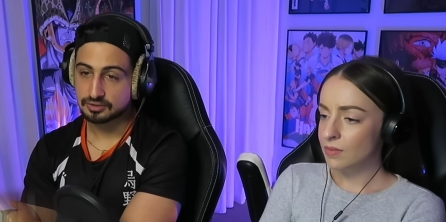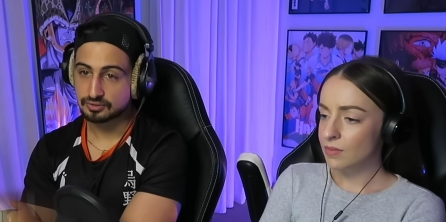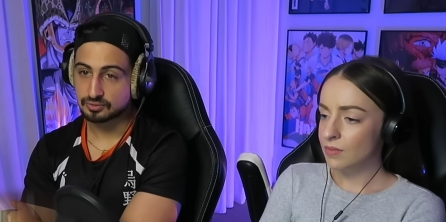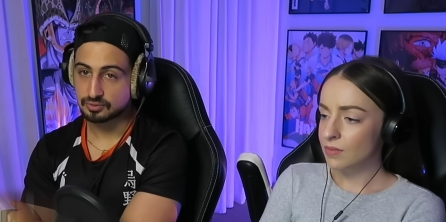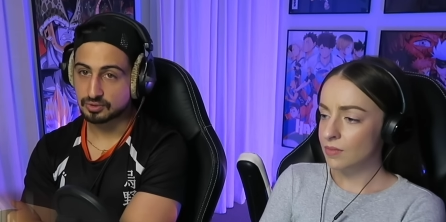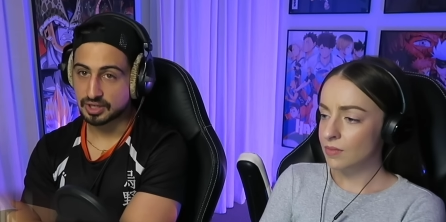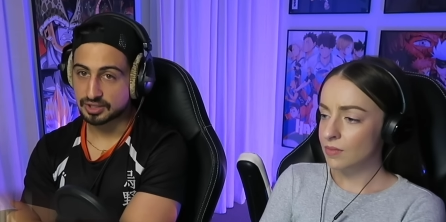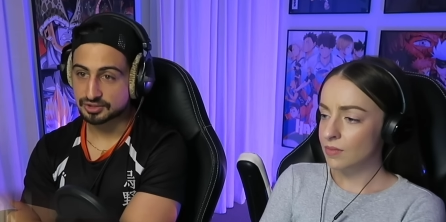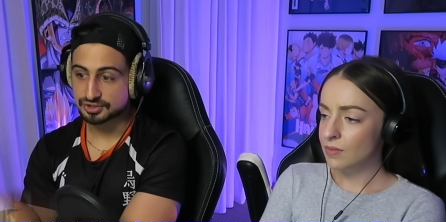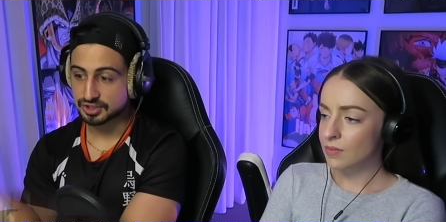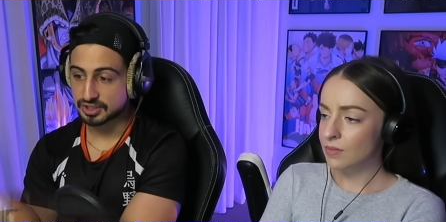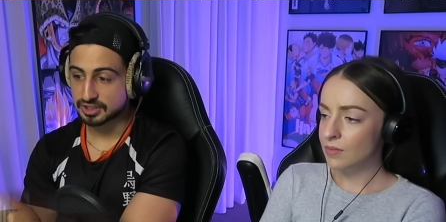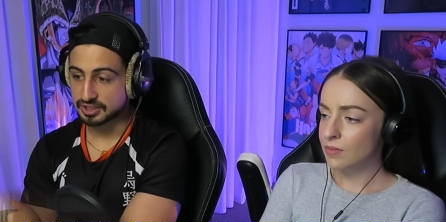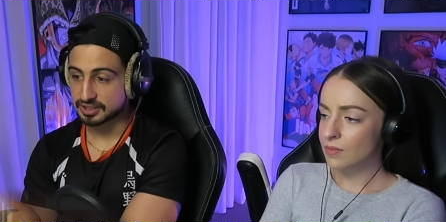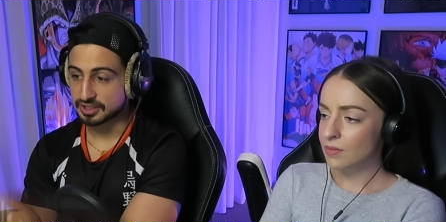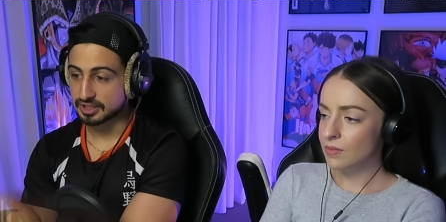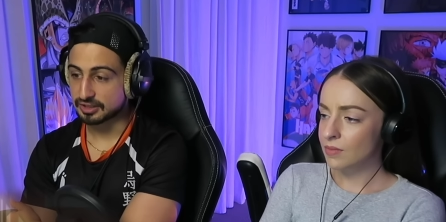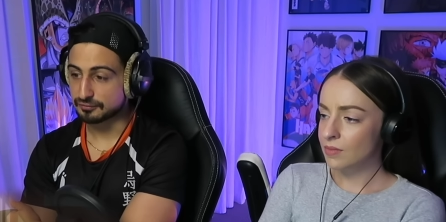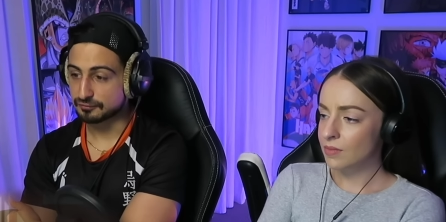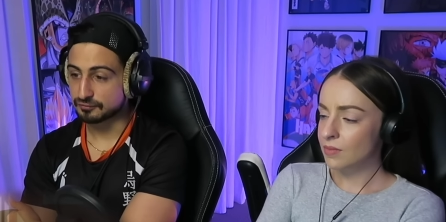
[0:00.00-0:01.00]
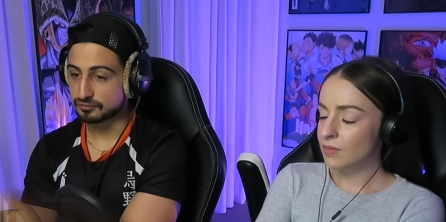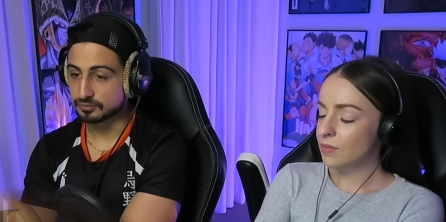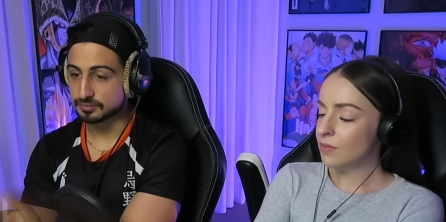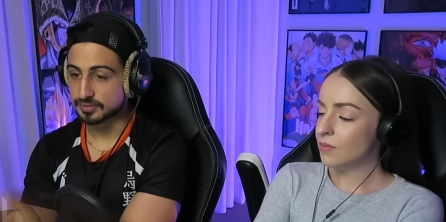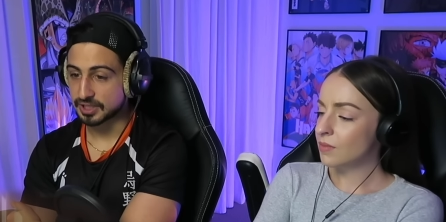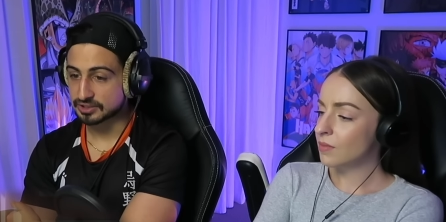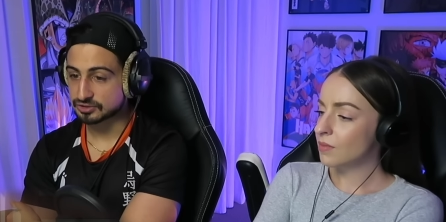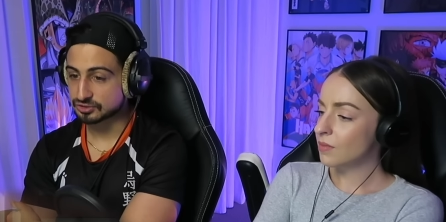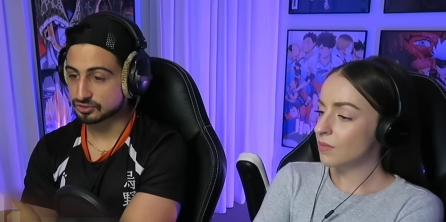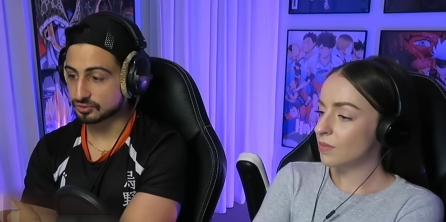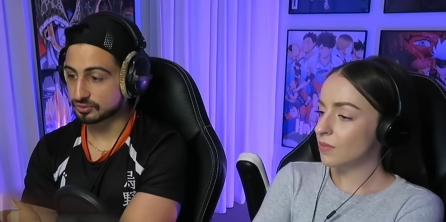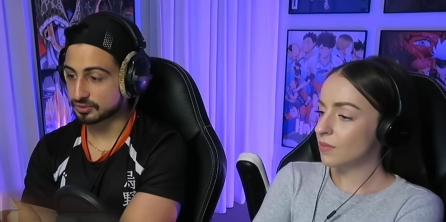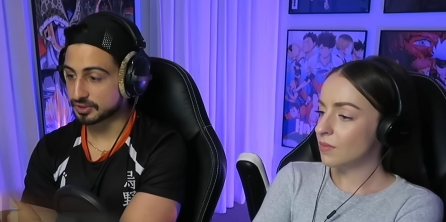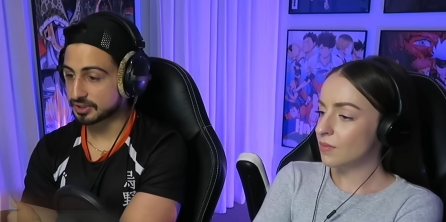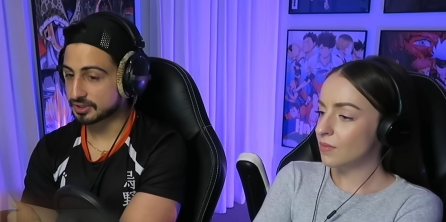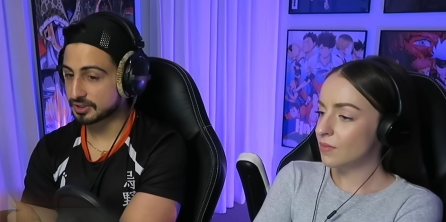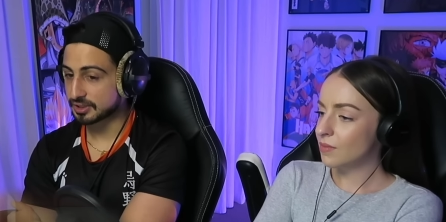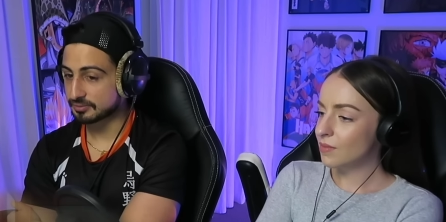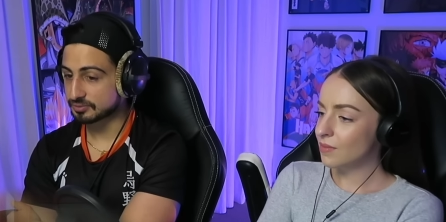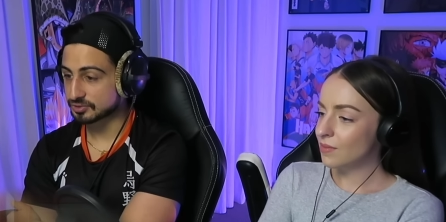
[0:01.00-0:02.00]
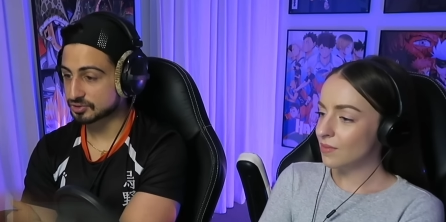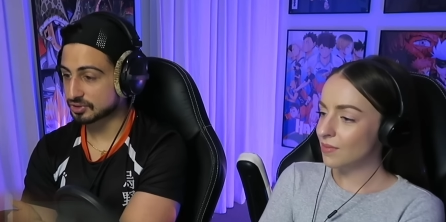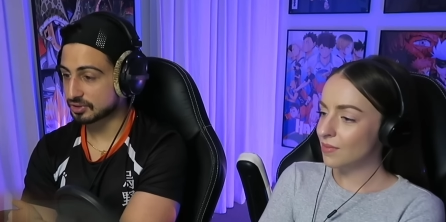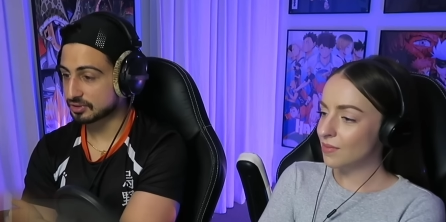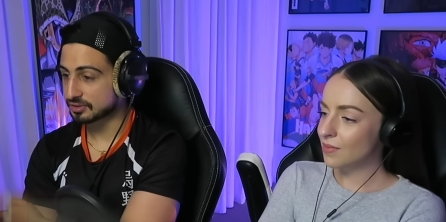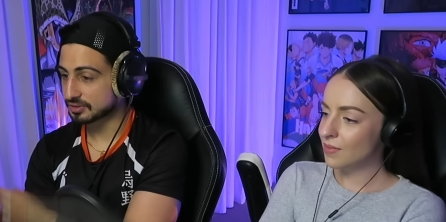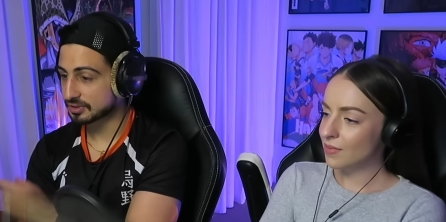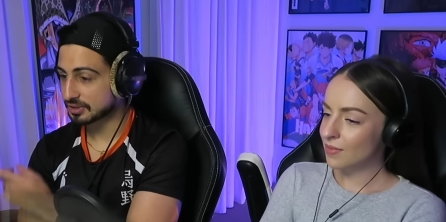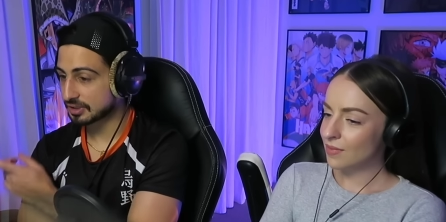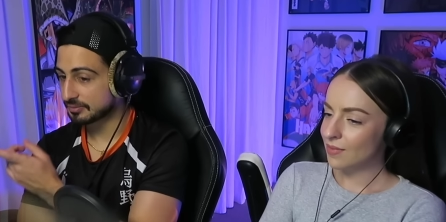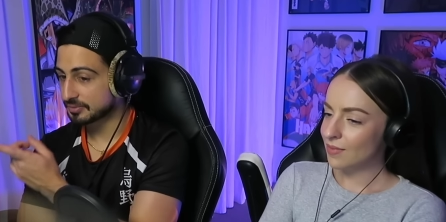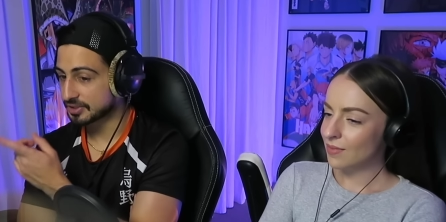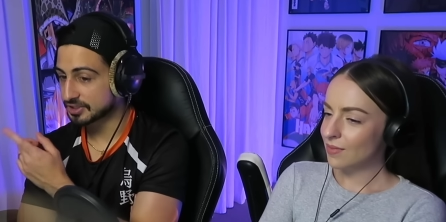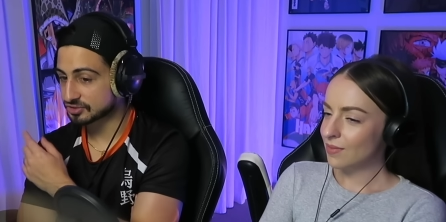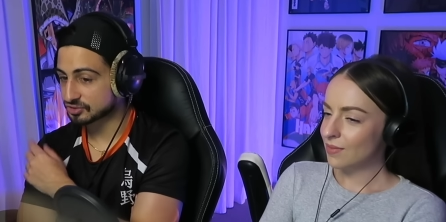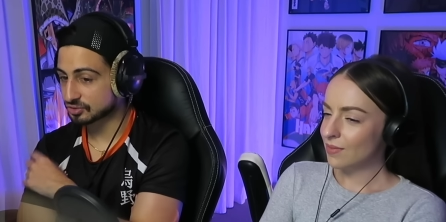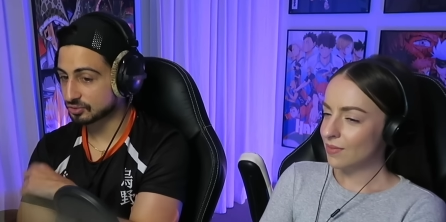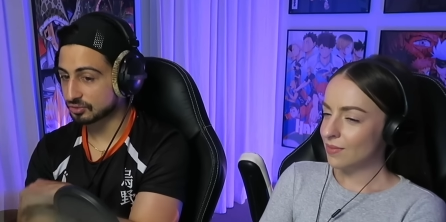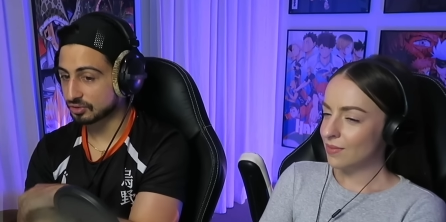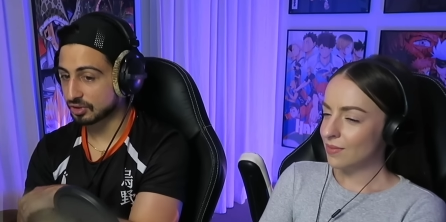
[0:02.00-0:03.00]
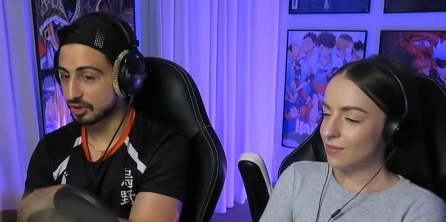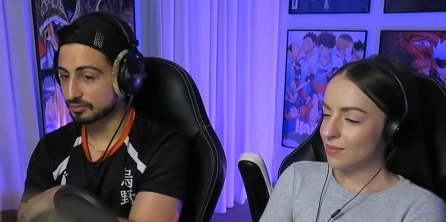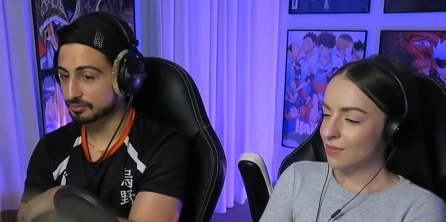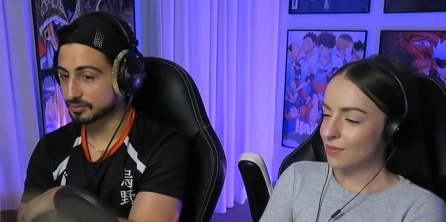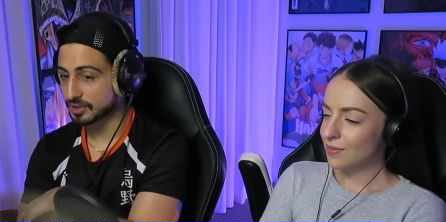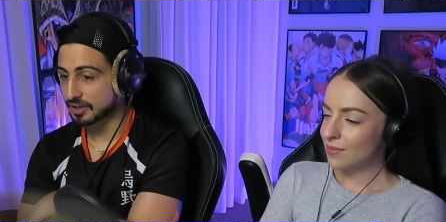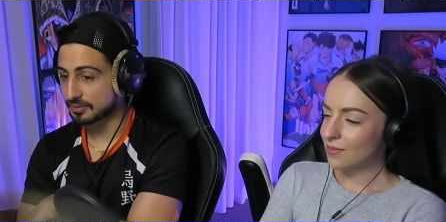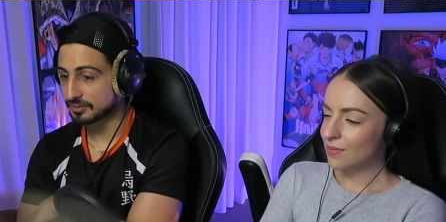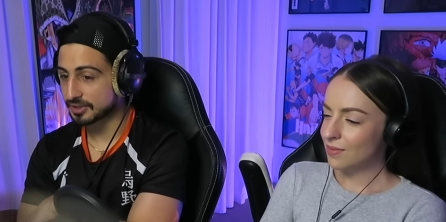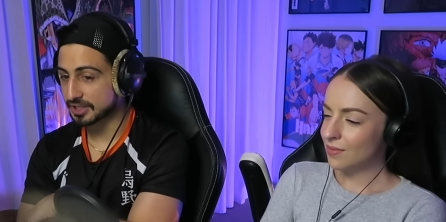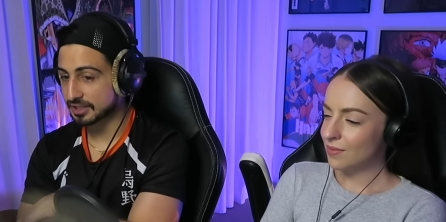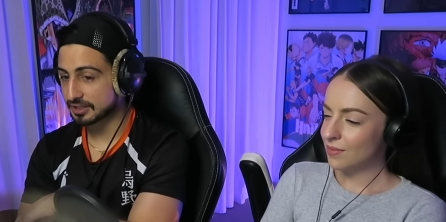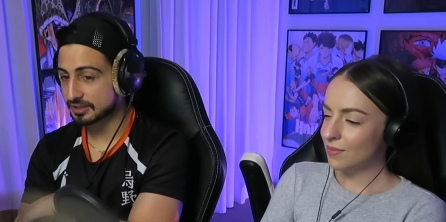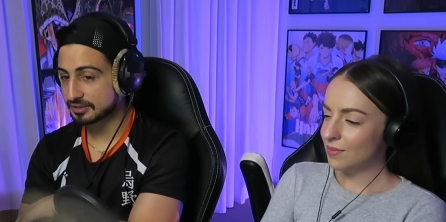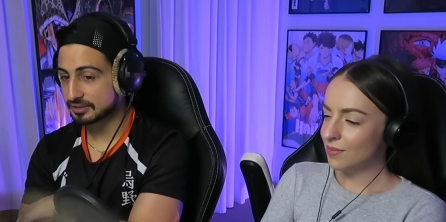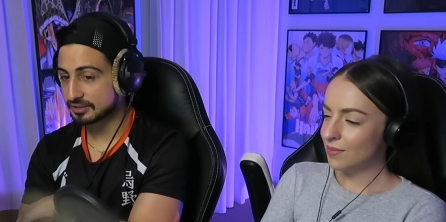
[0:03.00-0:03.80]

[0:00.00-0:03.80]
Speaker 1: We're actually going to get a full backstory episode. I mean, it's called Homecoming.